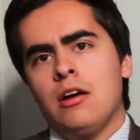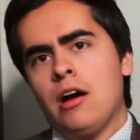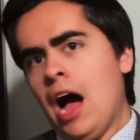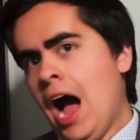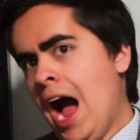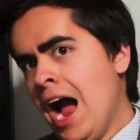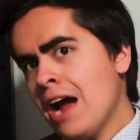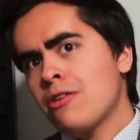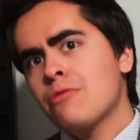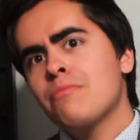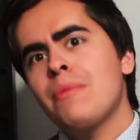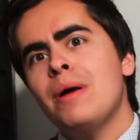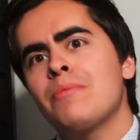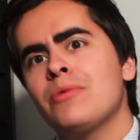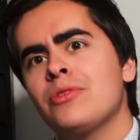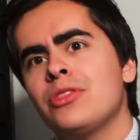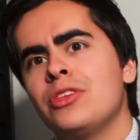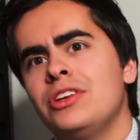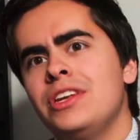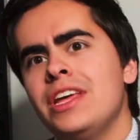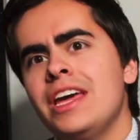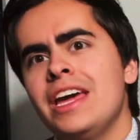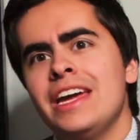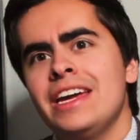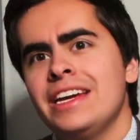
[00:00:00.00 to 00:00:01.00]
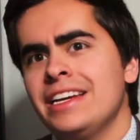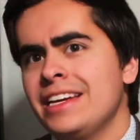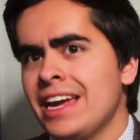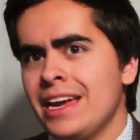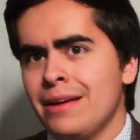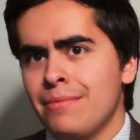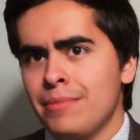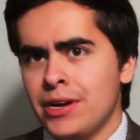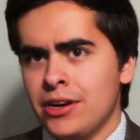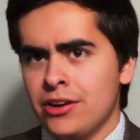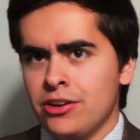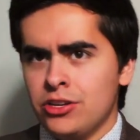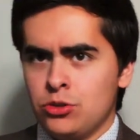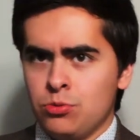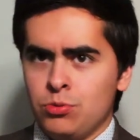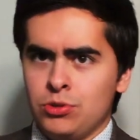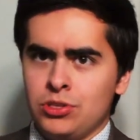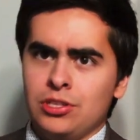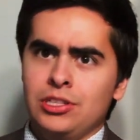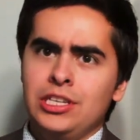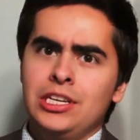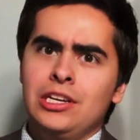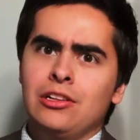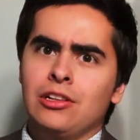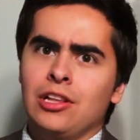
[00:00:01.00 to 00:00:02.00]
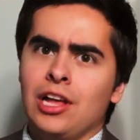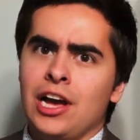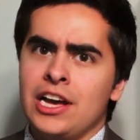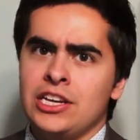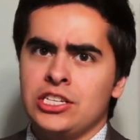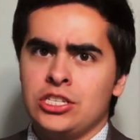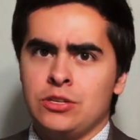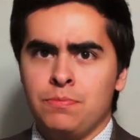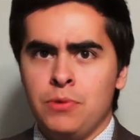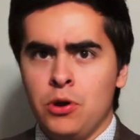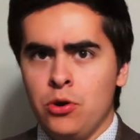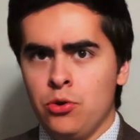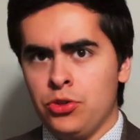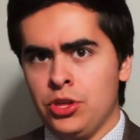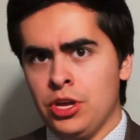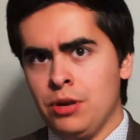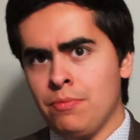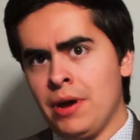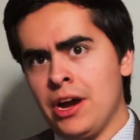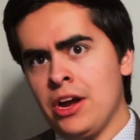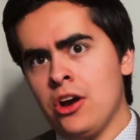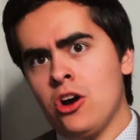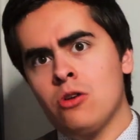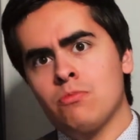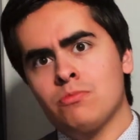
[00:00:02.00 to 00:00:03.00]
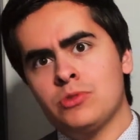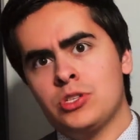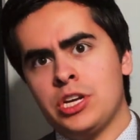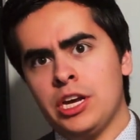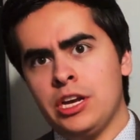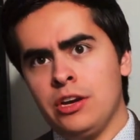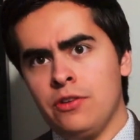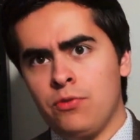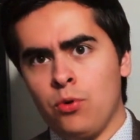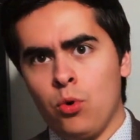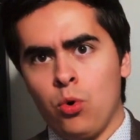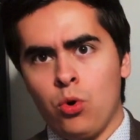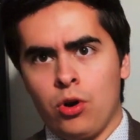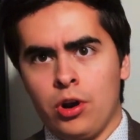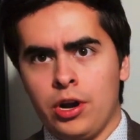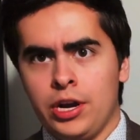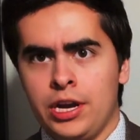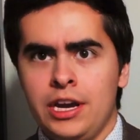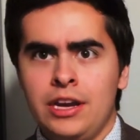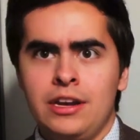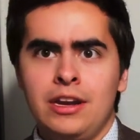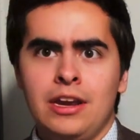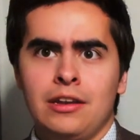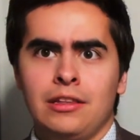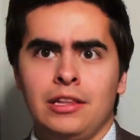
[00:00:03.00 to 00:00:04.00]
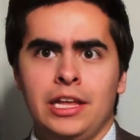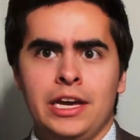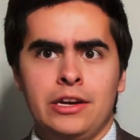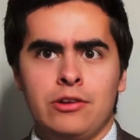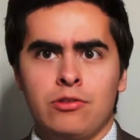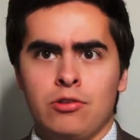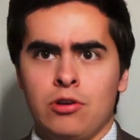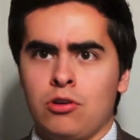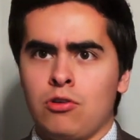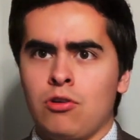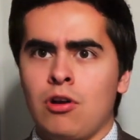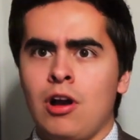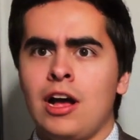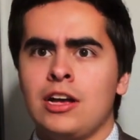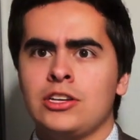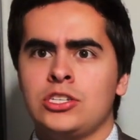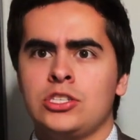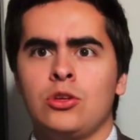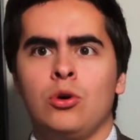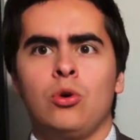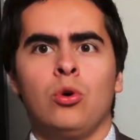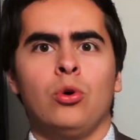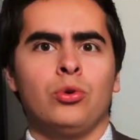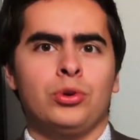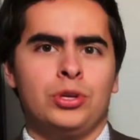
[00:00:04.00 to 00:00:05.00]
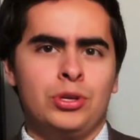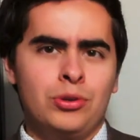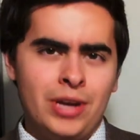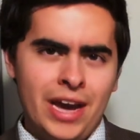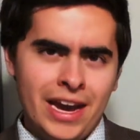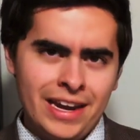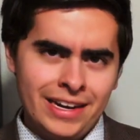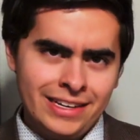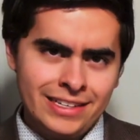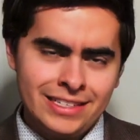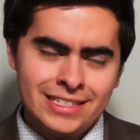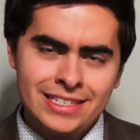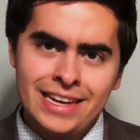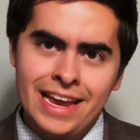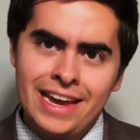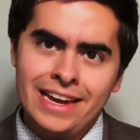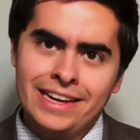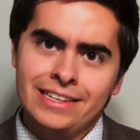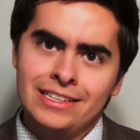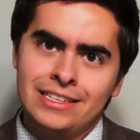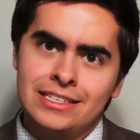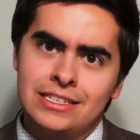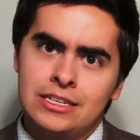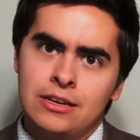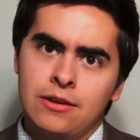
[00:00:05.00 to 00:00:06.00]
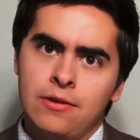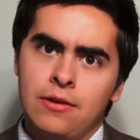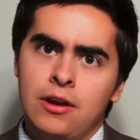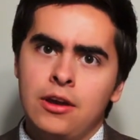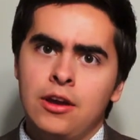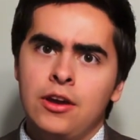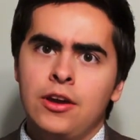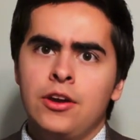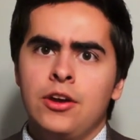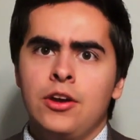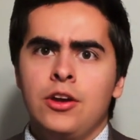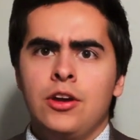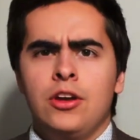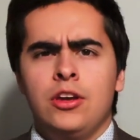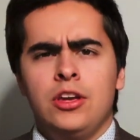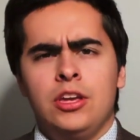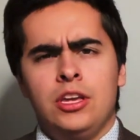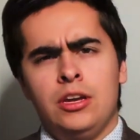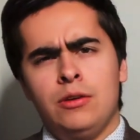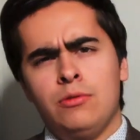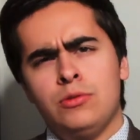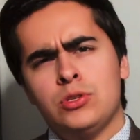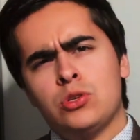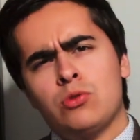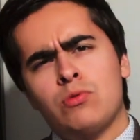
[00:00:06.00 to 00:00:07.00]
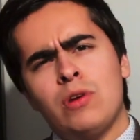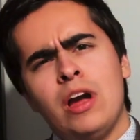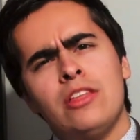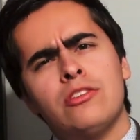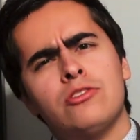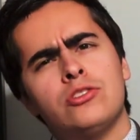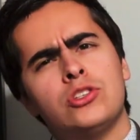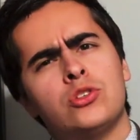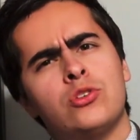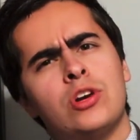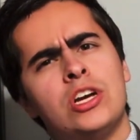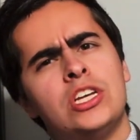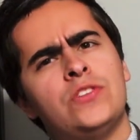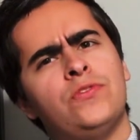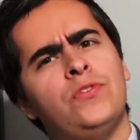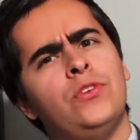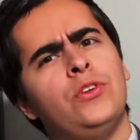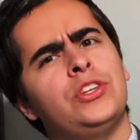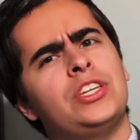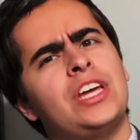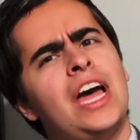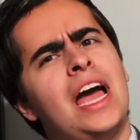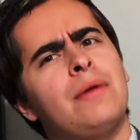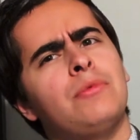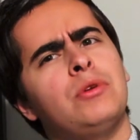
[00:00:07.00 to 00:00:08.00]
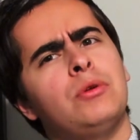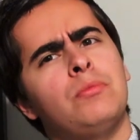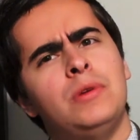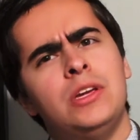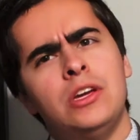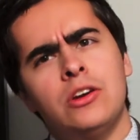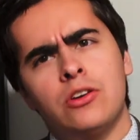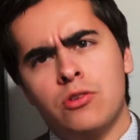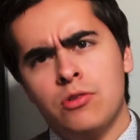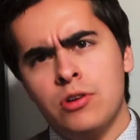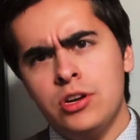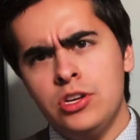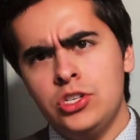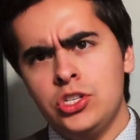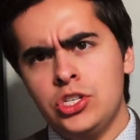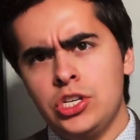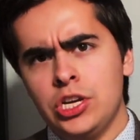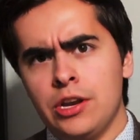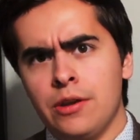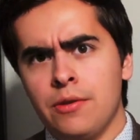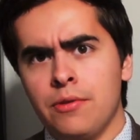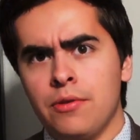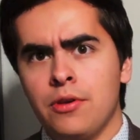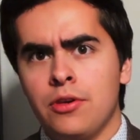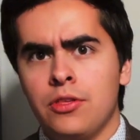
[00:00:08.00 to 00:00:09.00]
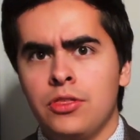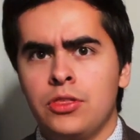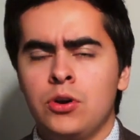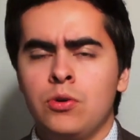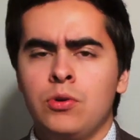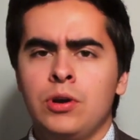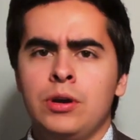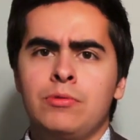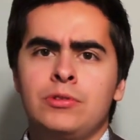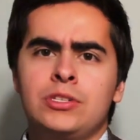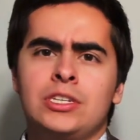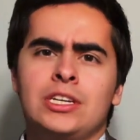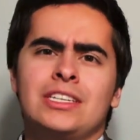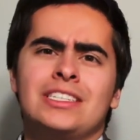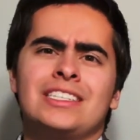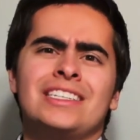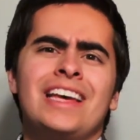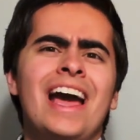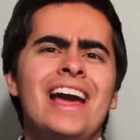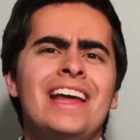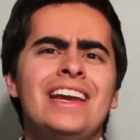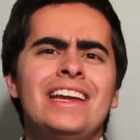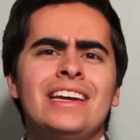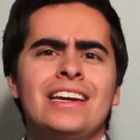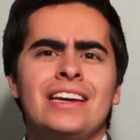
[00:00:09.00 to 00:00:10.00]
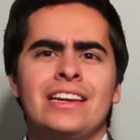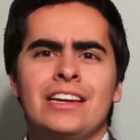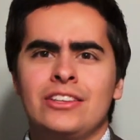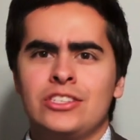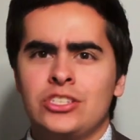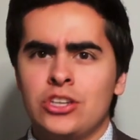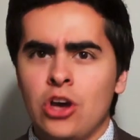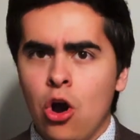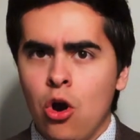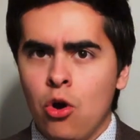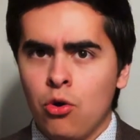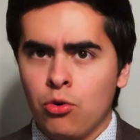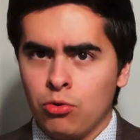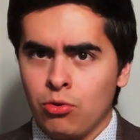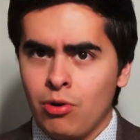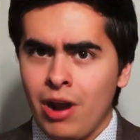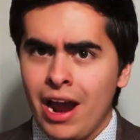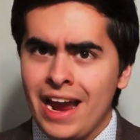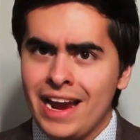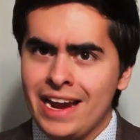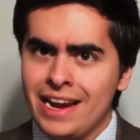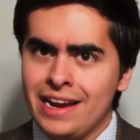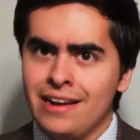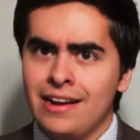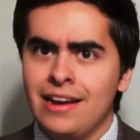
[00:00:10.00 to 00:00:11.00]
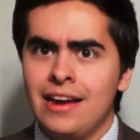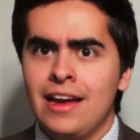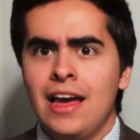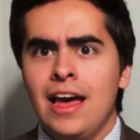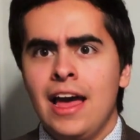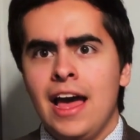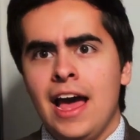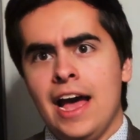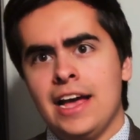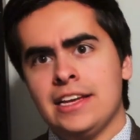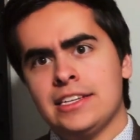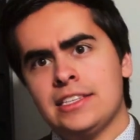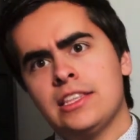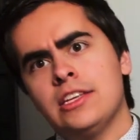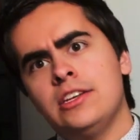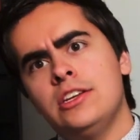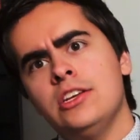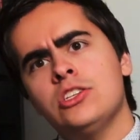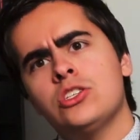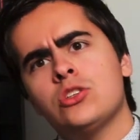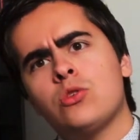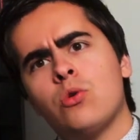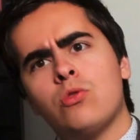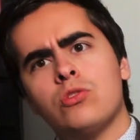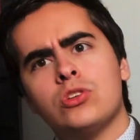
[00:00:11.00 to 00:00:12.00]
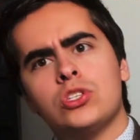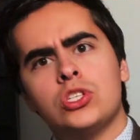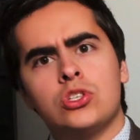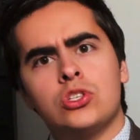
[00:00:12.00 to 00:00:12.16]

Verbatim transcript: I remember the day gay marriage was legalized both in my home state of Oregon and later across the whole United States. It was a rather stressful time to be a Christian, though it was exciting in its own right, as the discourse